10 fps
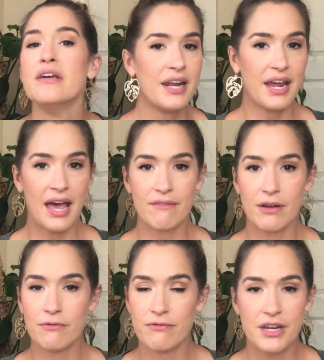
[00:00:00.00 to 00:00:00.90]
And I have
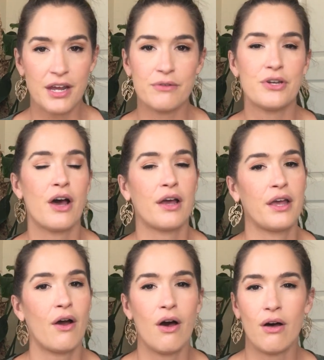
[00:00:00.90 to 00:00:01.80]
a video
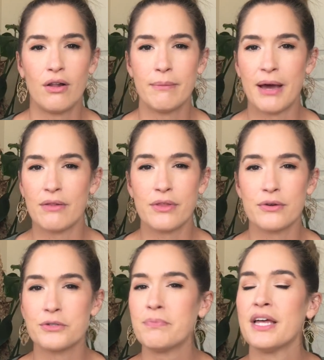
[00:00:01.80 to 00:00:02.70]
talking all about
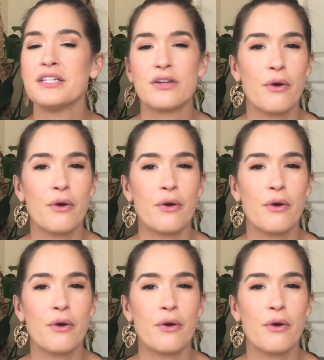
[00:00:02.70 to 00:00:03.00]
those plants.